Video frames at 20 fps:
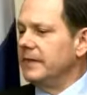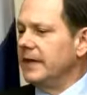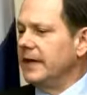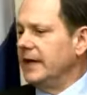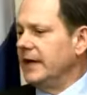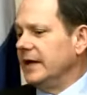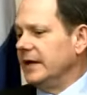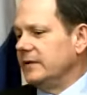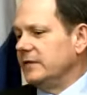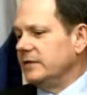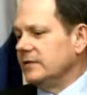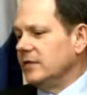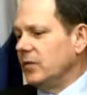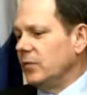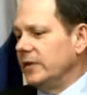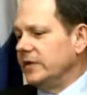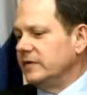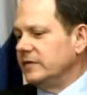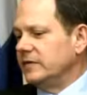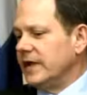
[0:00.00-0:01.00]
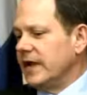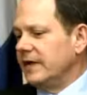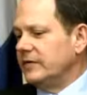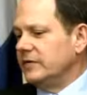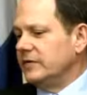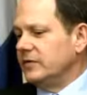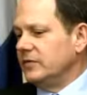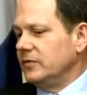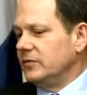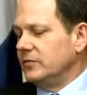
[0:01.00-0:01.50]
And so, we just
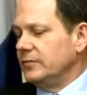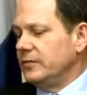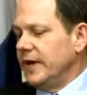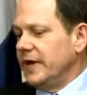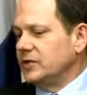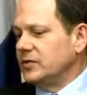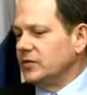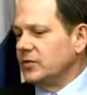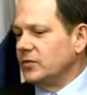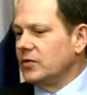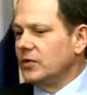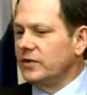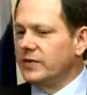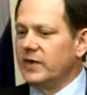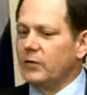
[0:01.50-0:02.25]
have to make sure